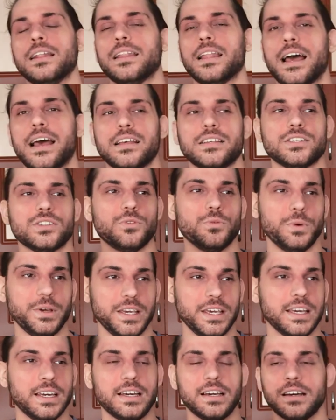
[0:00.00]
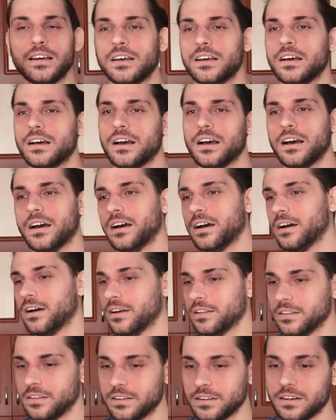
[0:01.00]
last week
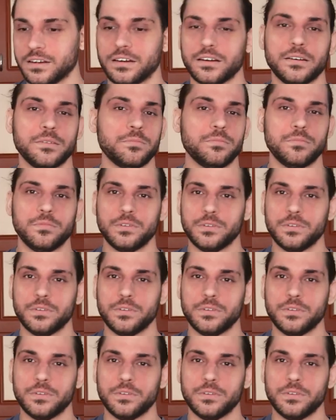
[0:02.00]
the